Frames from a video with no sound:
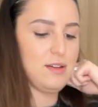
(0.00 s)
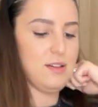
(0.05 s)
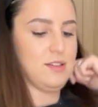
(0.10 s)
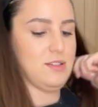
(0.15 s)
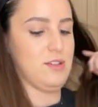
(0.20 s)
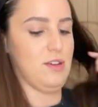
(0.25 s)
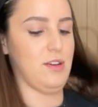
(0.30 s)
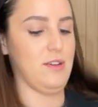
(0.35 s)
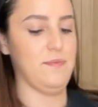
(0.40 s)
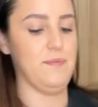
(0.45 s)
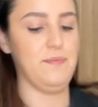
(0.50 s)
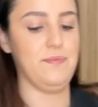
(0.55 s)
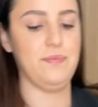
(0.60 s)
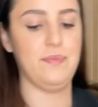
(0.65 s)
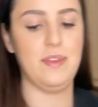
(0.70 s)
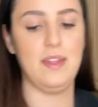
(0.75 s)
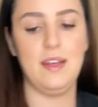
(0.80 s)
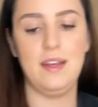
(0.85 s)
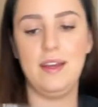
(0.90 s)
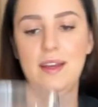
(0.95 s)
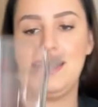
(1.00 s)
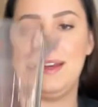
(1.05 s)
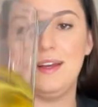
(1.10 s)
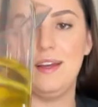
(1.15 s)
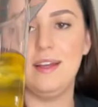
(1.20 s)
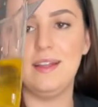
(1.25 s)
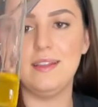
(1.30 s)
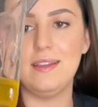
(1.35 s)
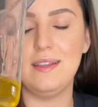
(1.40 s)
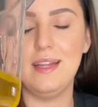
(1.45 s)
So
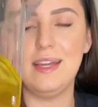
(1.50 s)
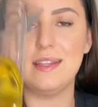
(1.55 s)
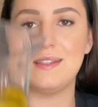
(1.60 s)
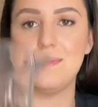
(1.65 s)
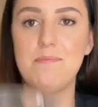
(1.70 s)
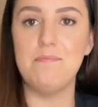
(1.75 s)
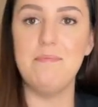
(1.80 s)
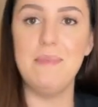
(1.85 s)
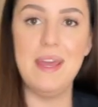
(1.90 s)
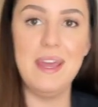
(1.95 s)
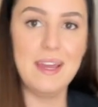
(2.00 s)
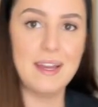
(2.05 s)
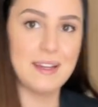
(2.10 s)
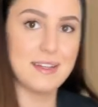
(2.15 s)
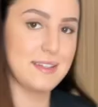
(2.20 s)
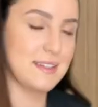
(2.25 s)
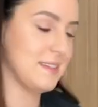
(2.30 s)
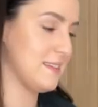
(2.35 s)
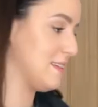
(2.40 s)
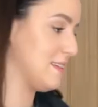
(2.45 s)
let's mix.